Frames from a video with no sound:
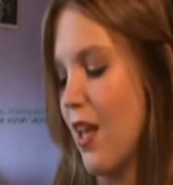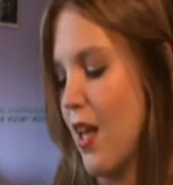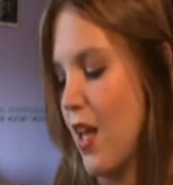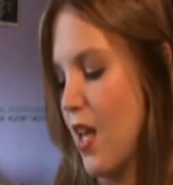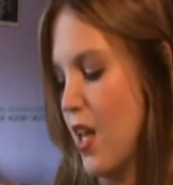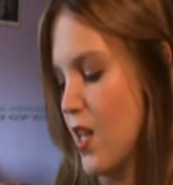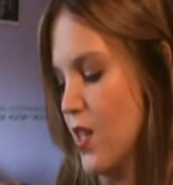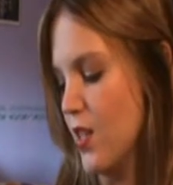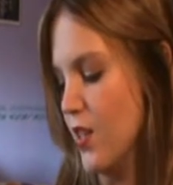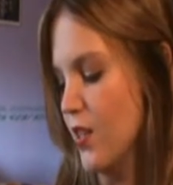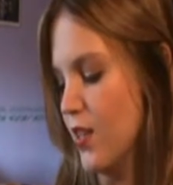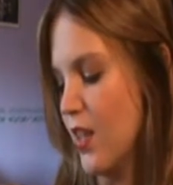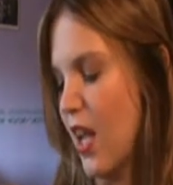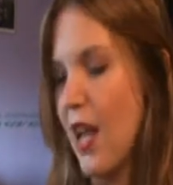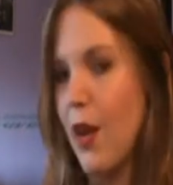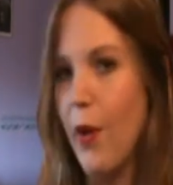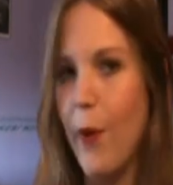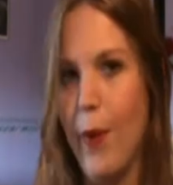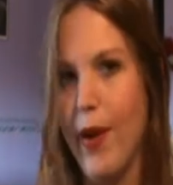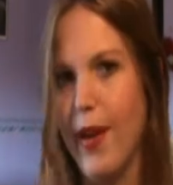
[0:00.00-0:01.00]
and
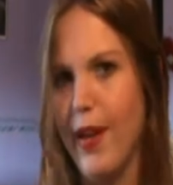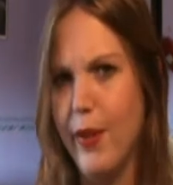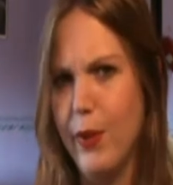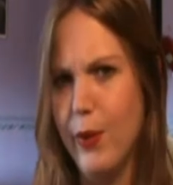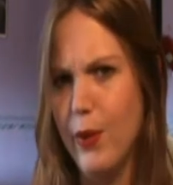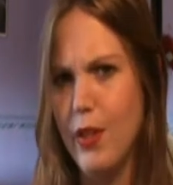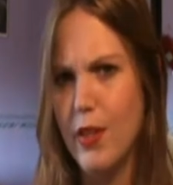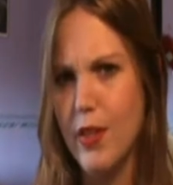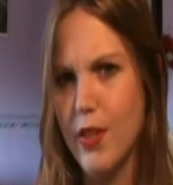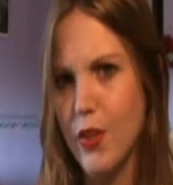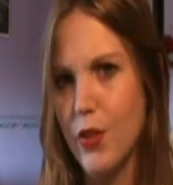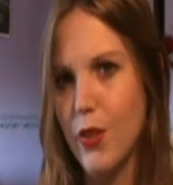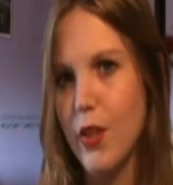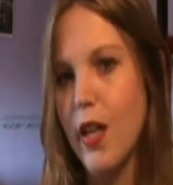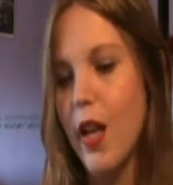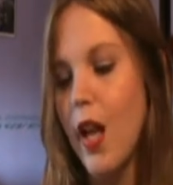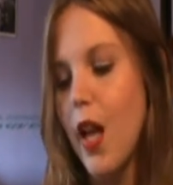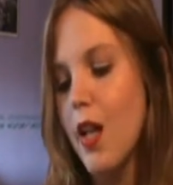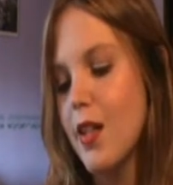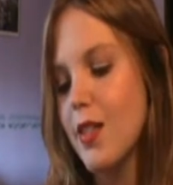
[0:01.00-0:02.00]
I already knew
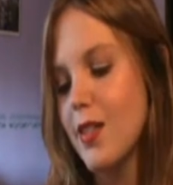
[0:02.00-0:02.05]
history,